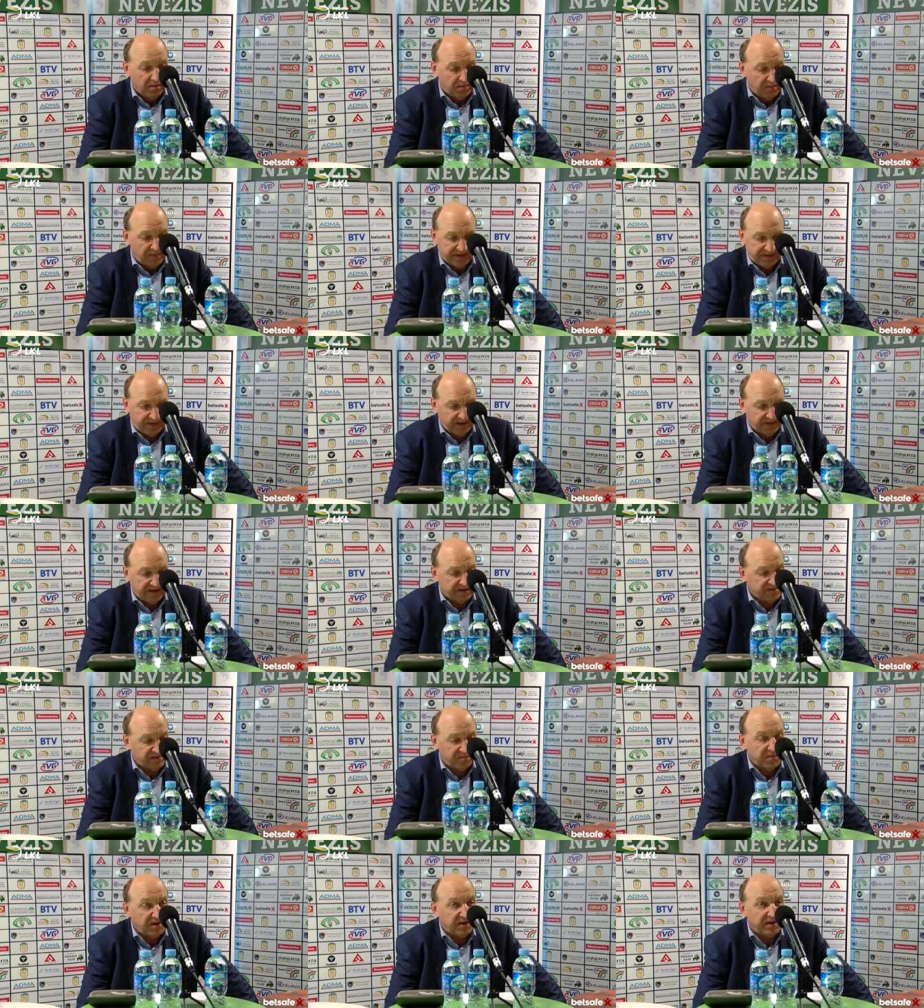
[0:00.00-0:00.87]
But that
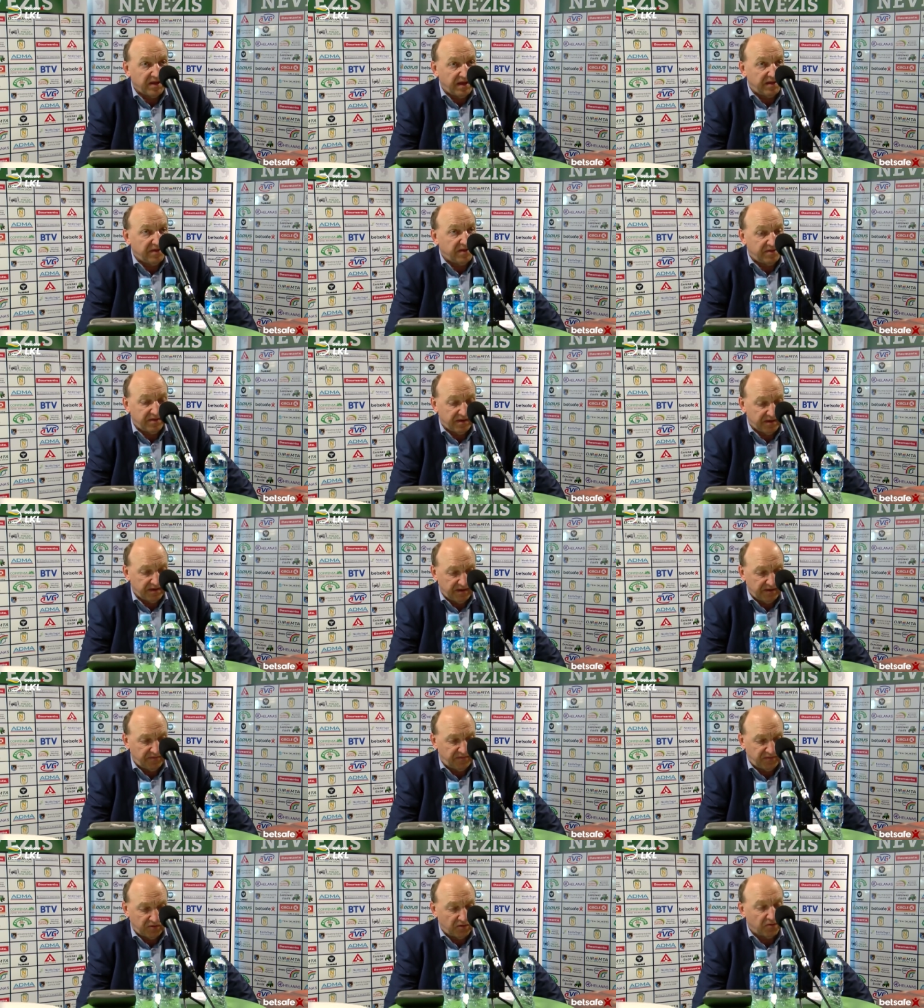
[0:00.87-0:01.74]
doesn't mean anything
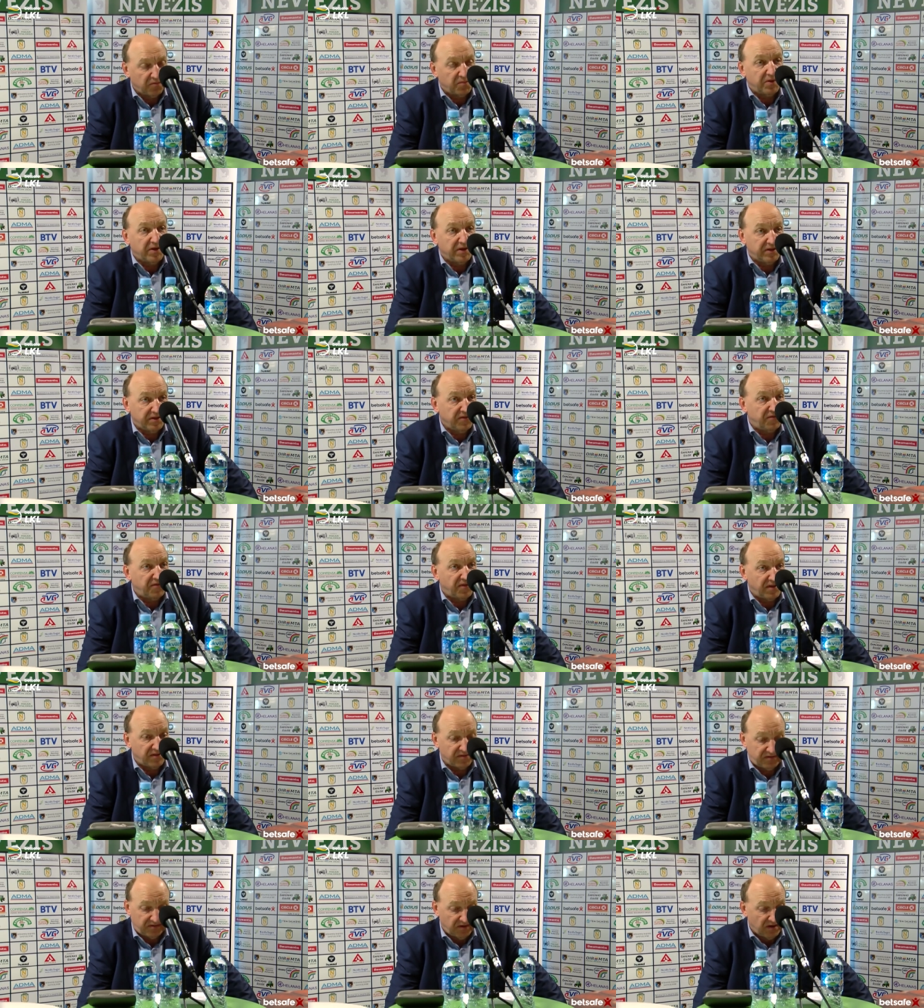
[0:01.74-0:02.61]
if you don't play
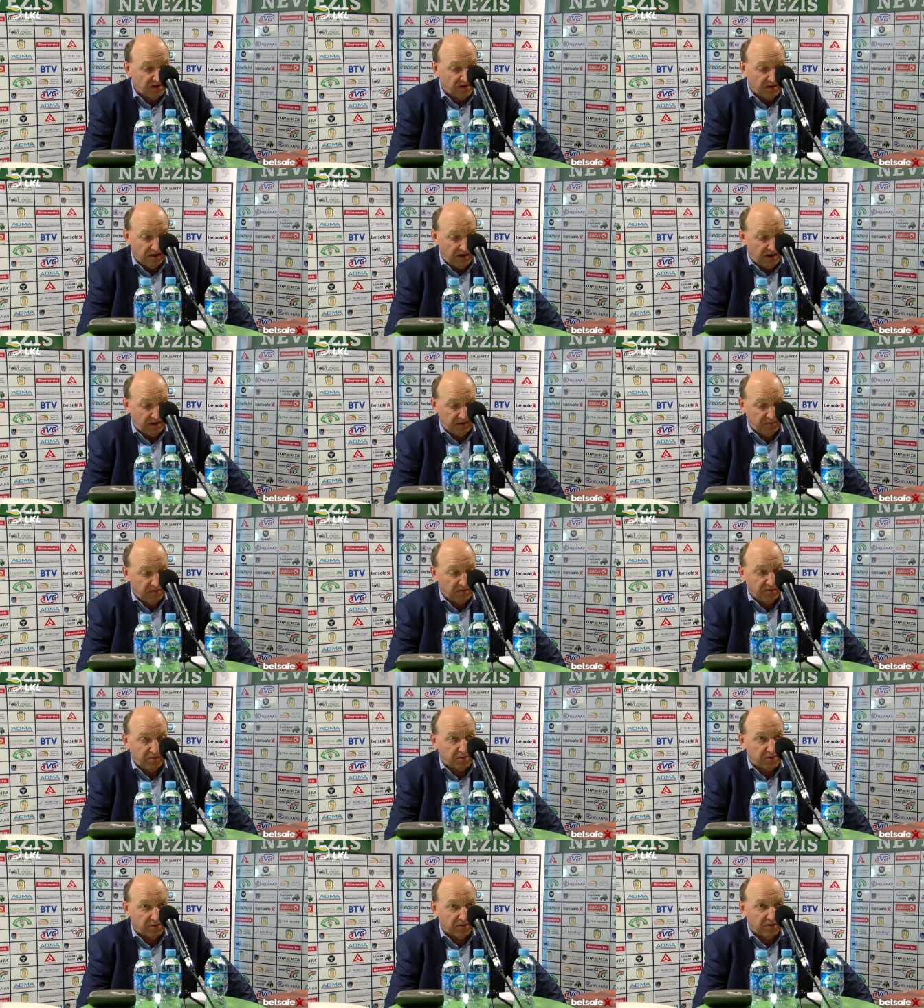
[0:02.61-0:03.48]
defense. And
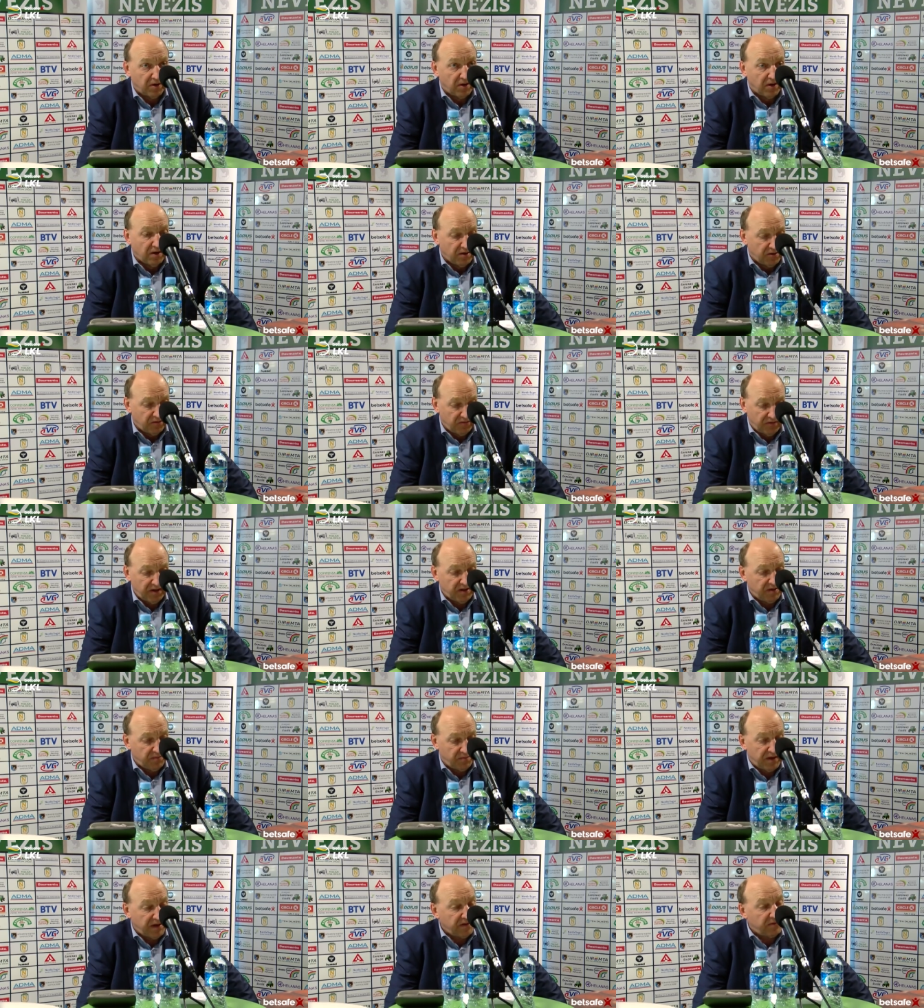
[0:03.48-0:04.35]
we were
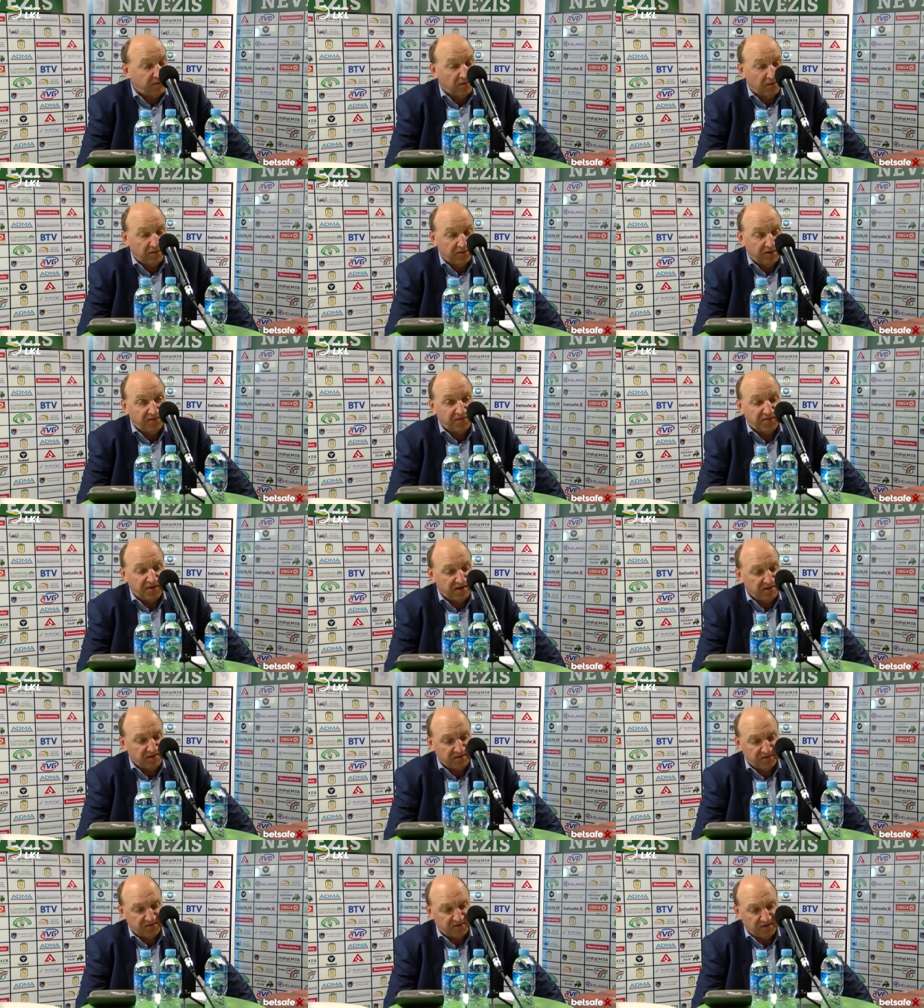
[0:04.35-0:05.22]
really bad on
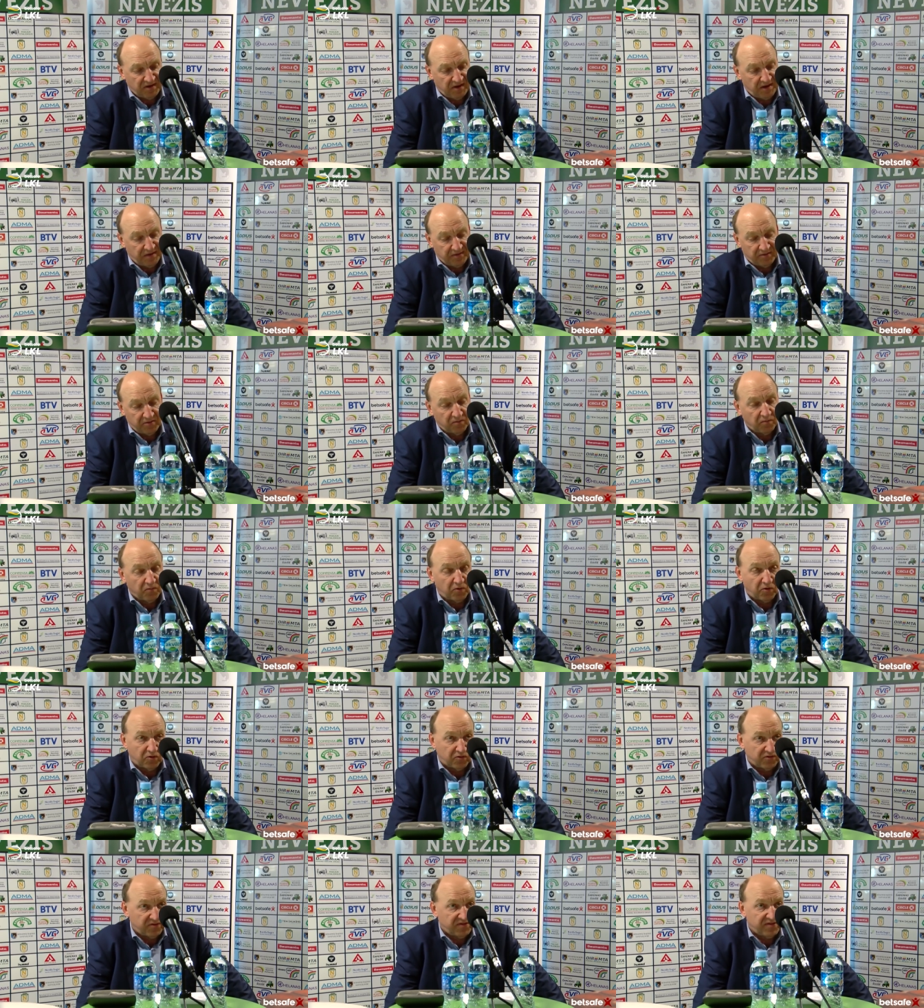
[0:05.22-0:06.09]
defense and on
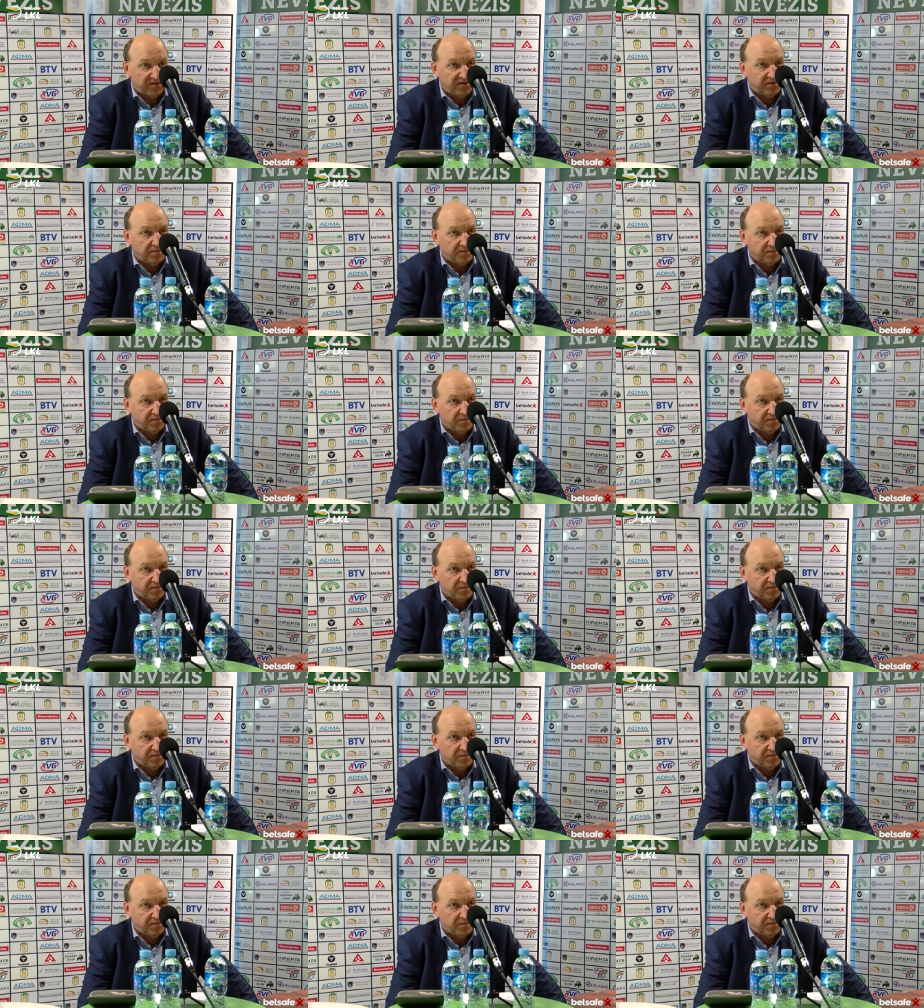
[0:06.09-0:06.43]
boards.